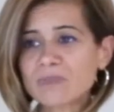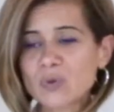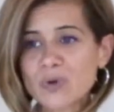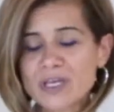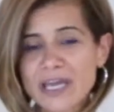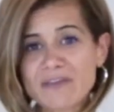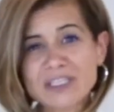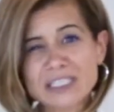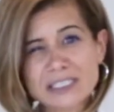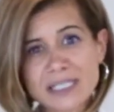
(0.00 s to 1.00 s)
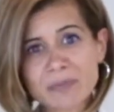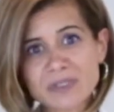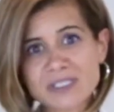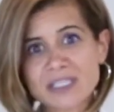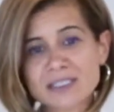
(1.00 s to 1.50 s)
where they have an in-depth
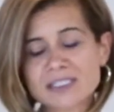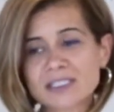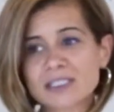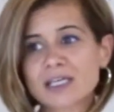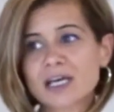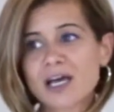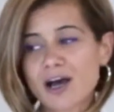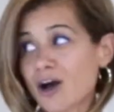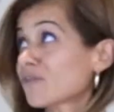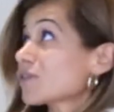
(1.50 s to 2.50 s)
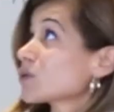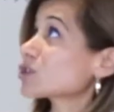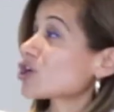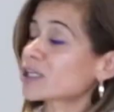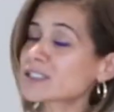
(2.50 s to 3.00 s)
study of
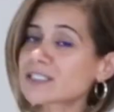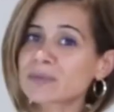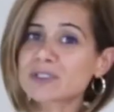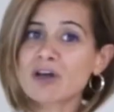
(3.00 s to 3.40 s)
those concepts,